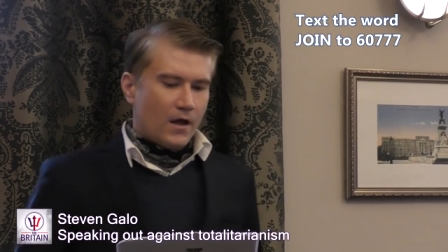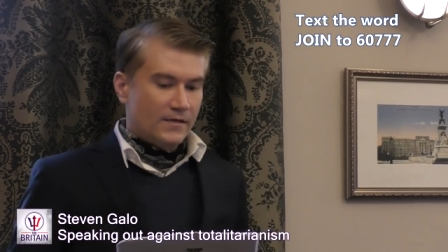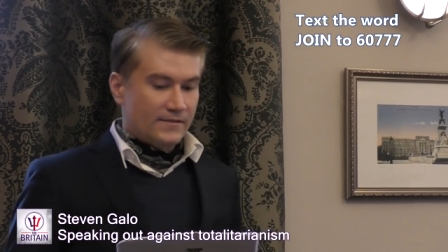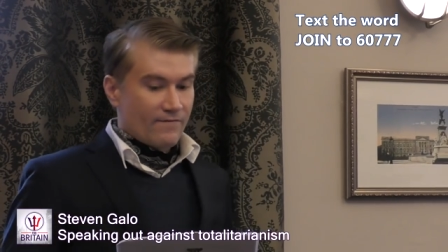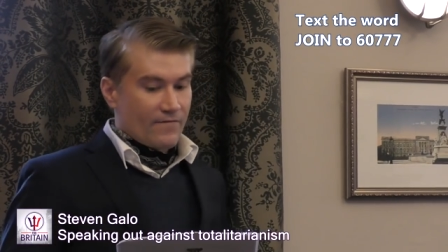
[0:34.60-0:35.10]

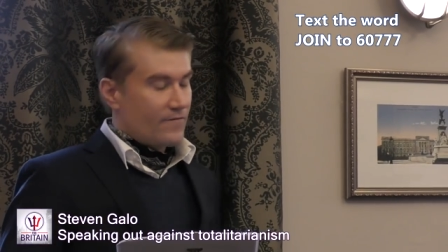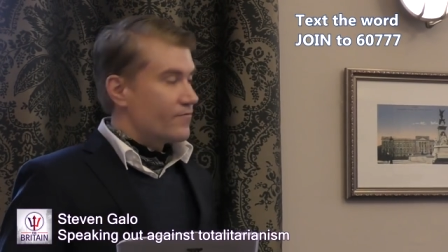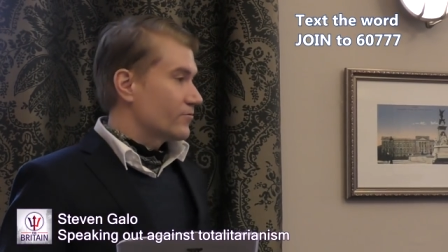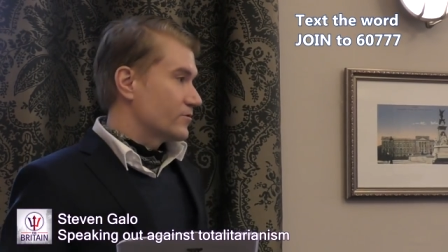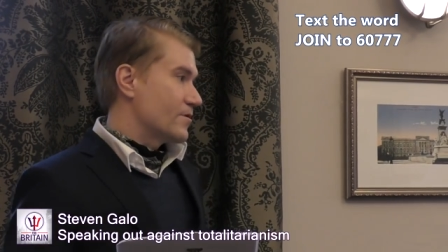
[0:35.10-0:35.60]
are something
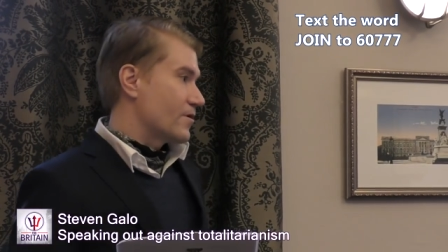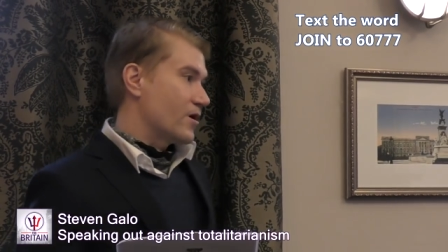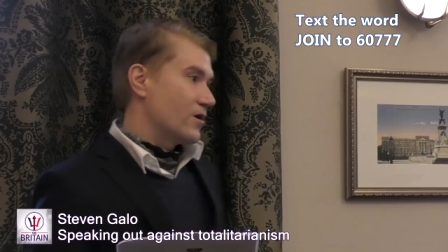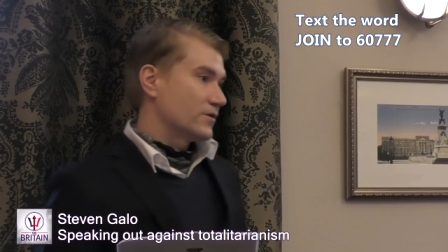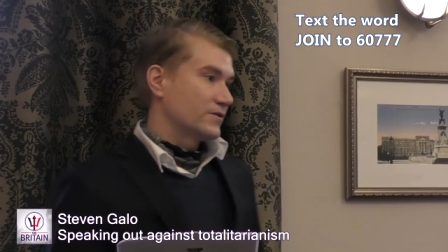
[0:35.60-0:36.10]
we've got to be on
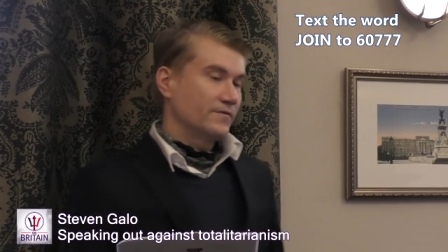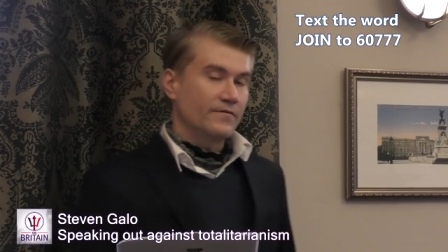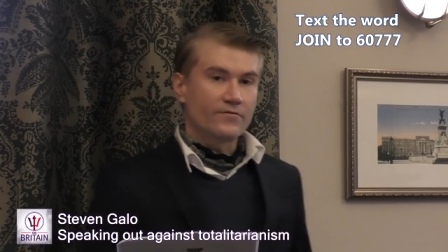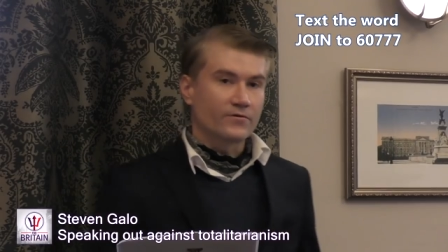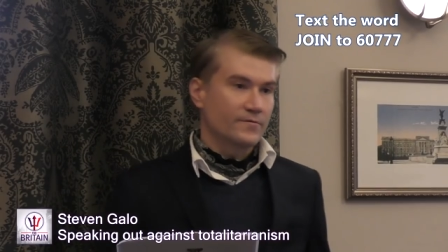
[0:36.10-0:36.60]
guard,
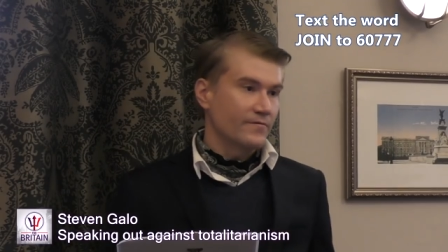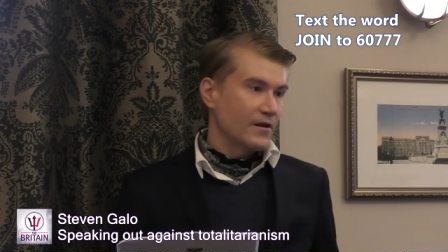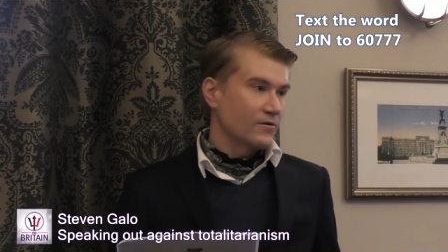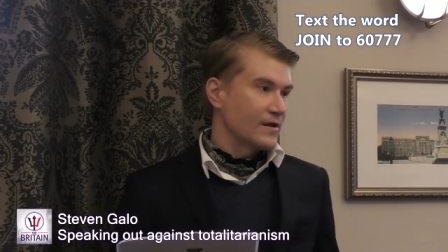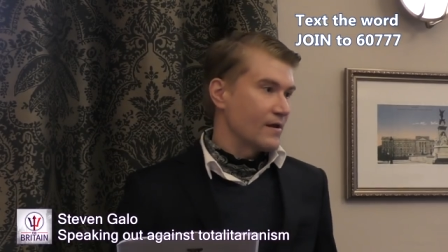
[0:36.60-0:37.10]
we've got to be
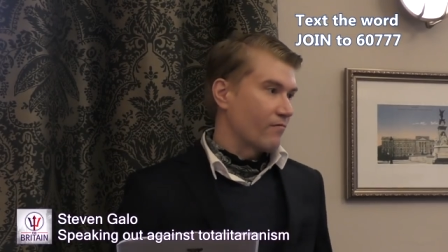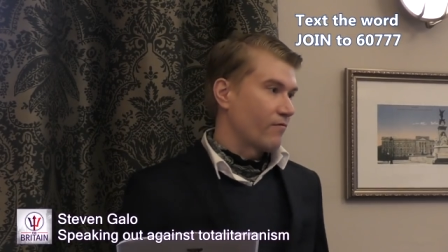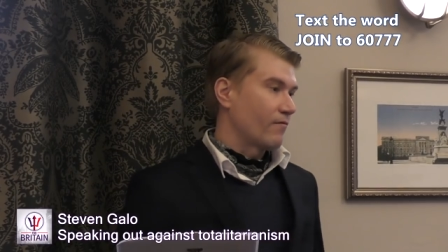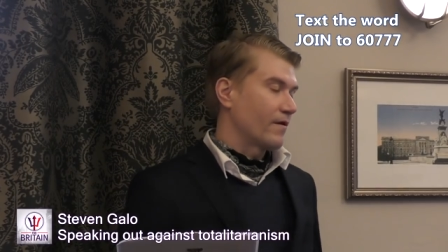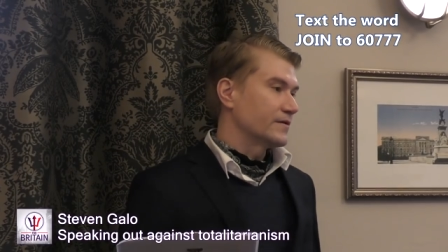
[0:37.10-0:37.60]
really looking out
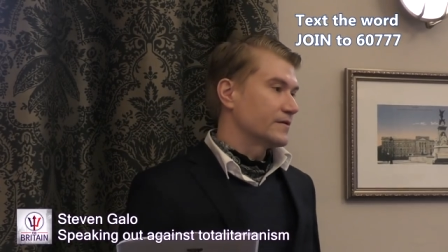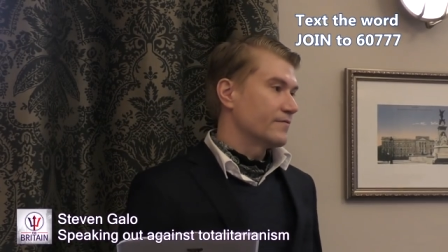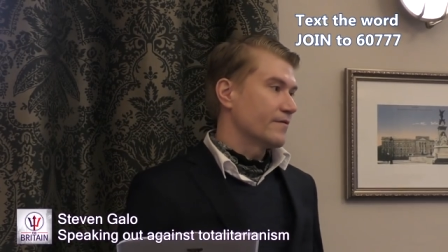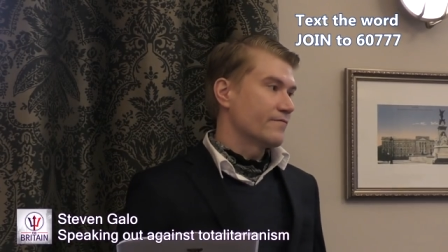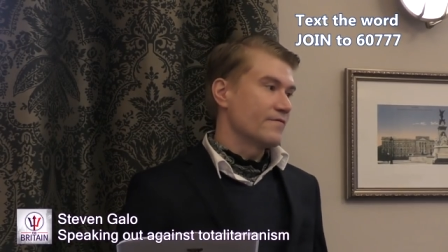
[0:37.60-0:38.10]
for, and
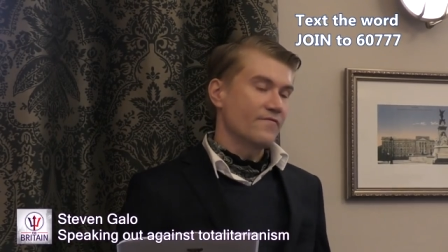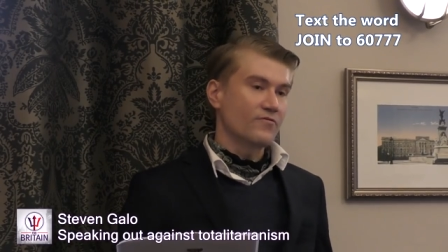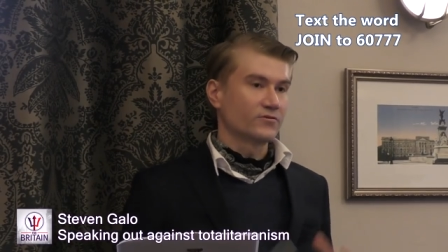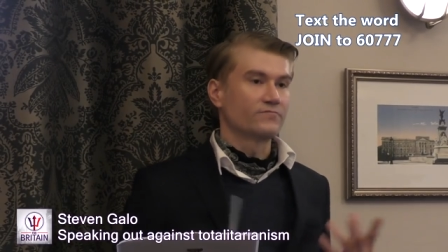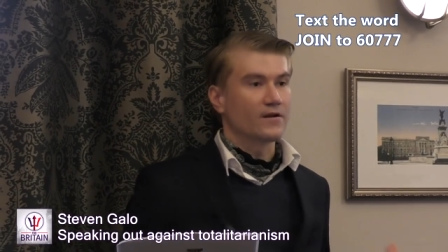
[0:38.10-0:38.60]
we, have
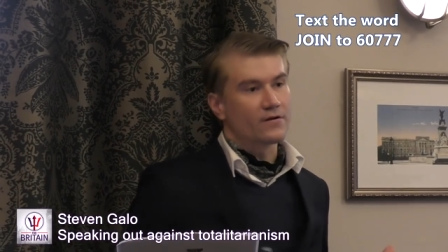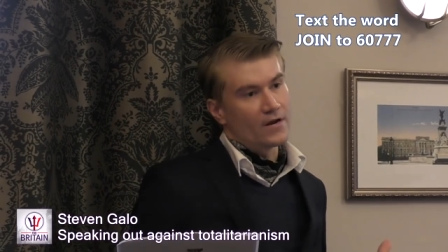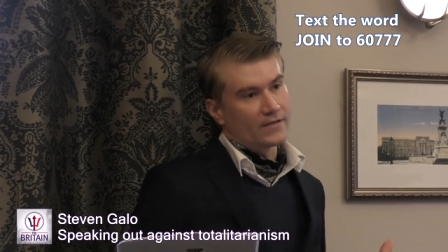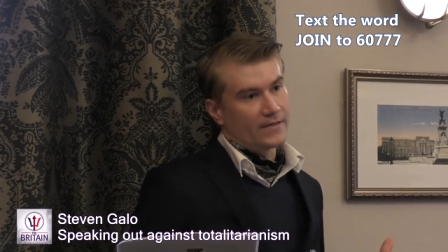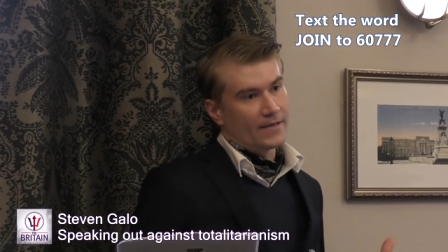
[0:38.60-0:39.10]
got to
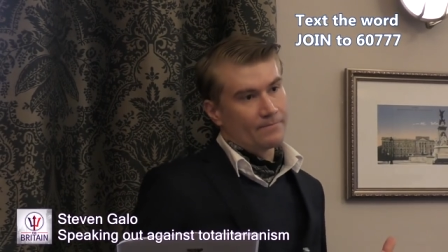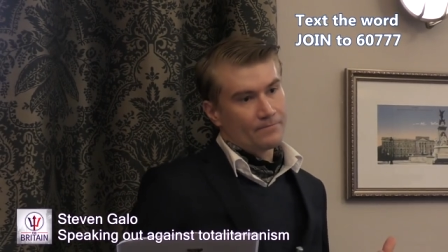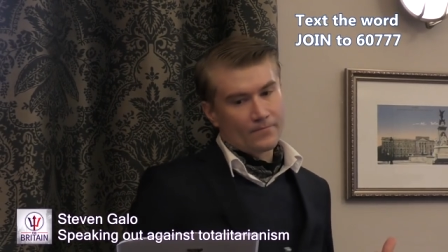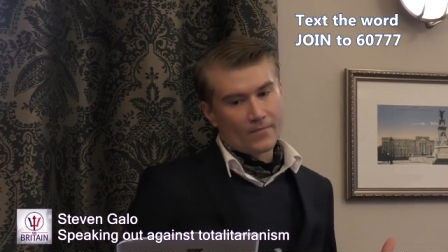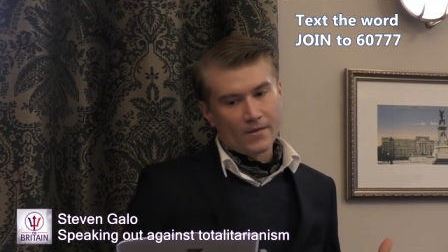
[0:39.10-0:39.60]
recognise it.
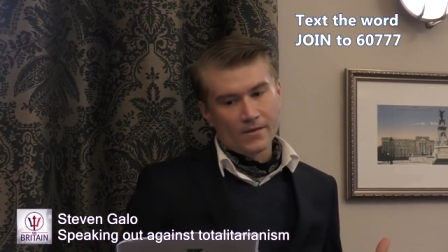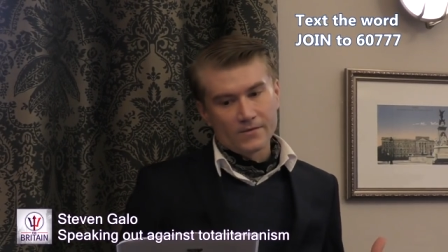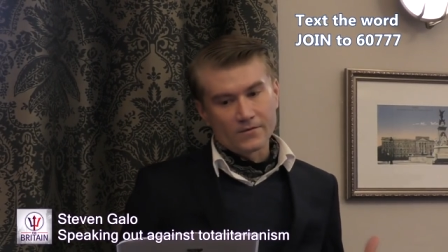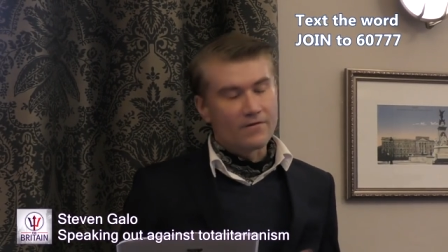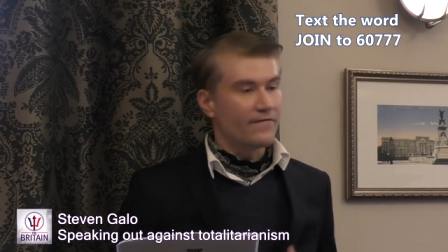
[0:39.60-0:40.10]

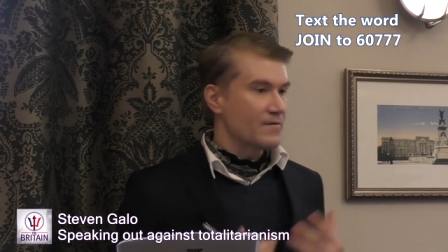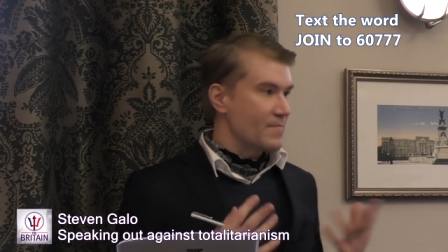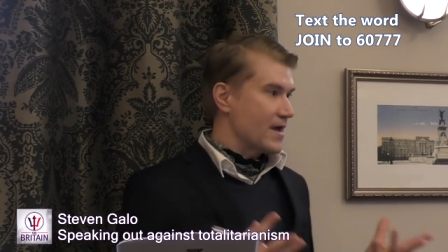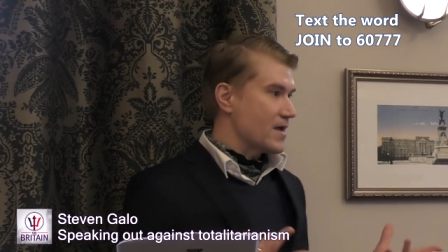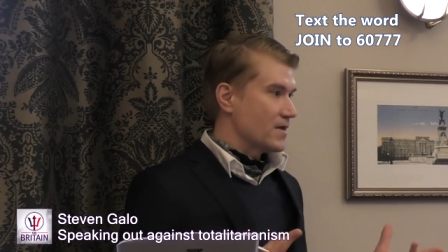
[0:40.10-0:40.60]
So, if I
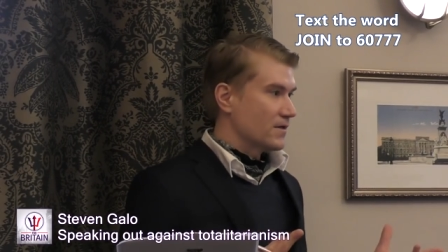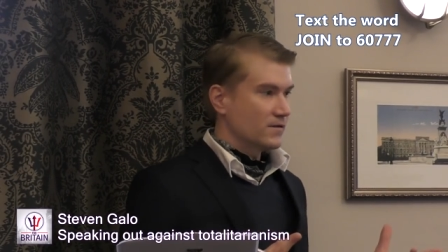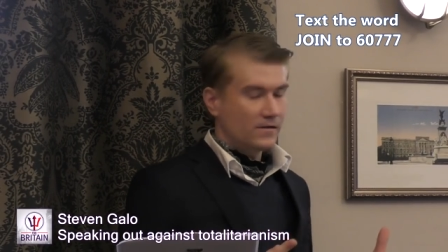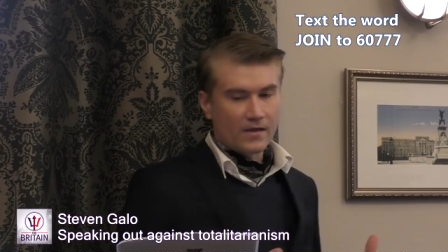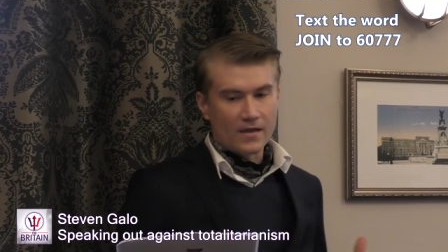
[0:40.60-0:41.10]
may,
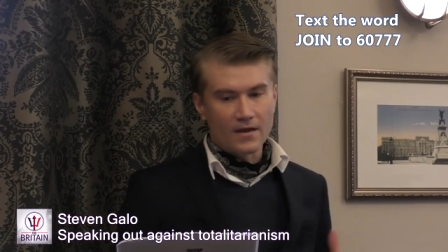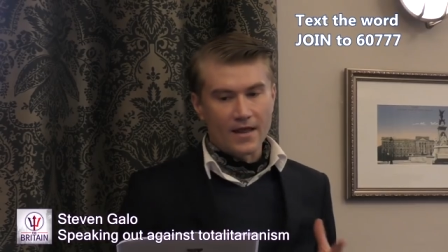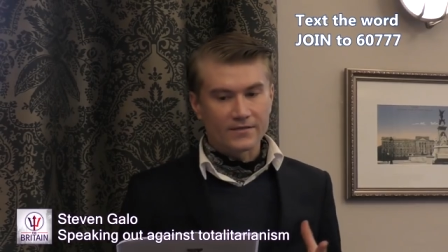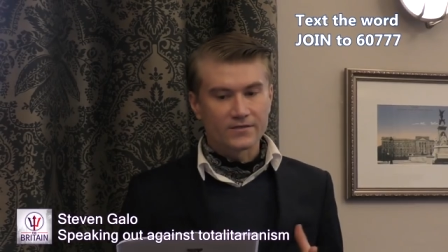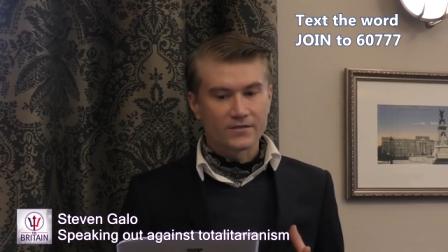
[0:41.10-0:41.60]
in the
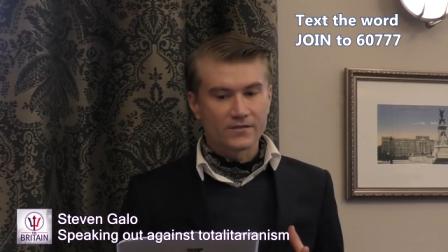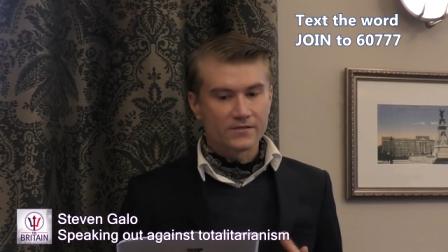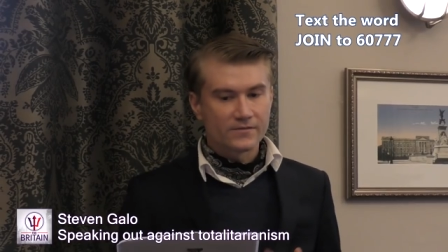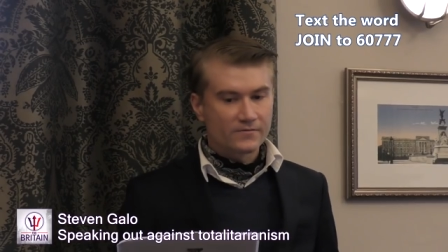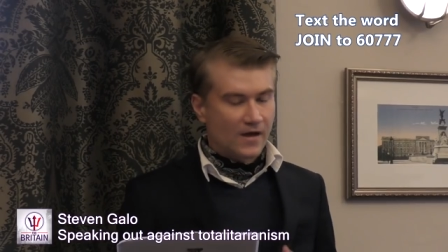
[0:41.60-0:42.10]
next
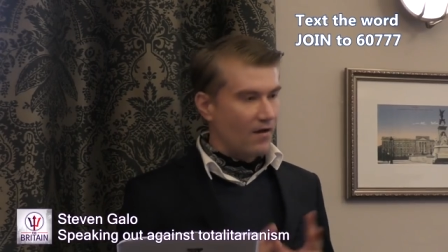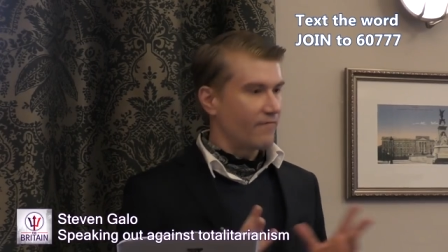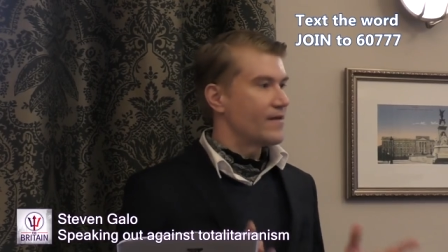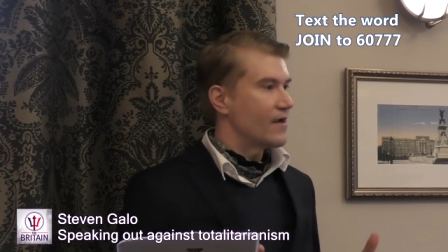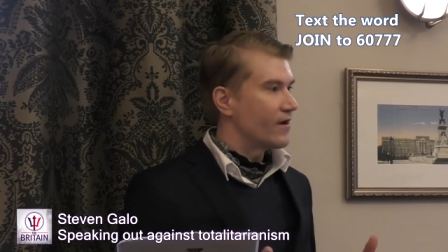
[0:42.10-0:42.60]

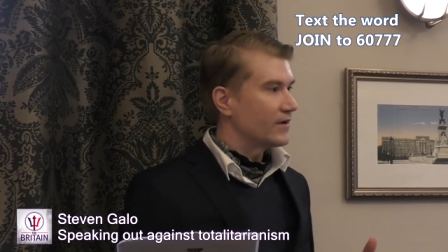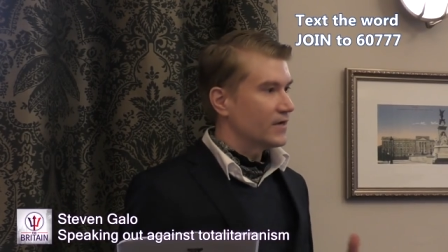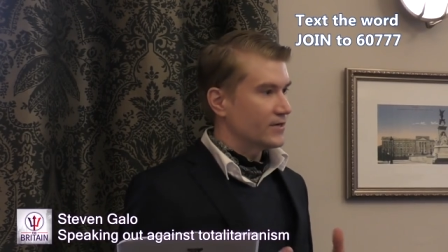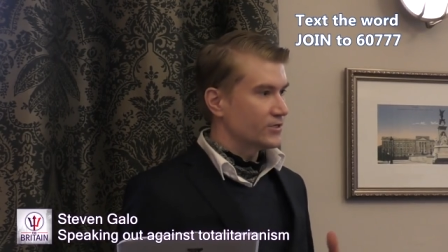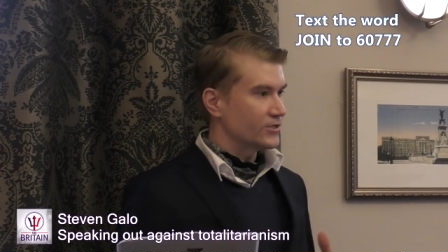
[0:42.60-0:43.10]
half an hour,
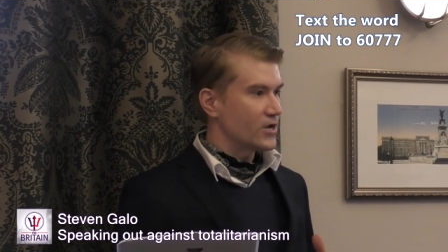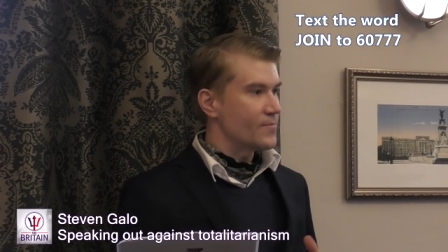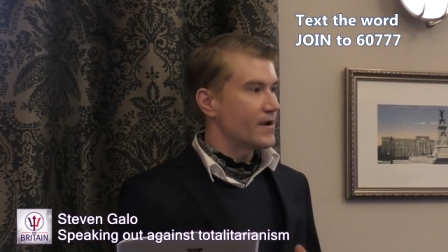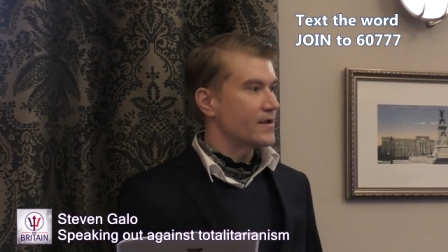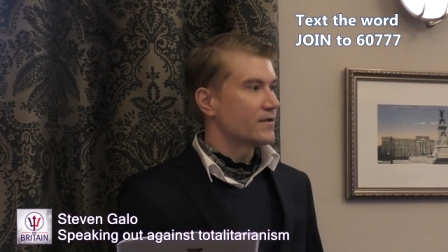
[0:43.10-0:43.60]
I'd like to
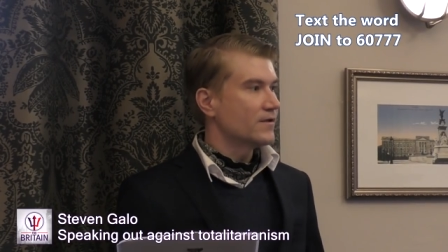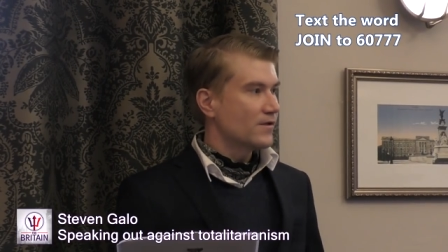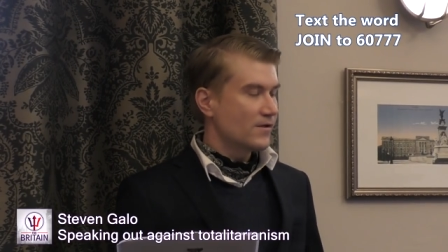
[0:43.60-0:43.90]
share my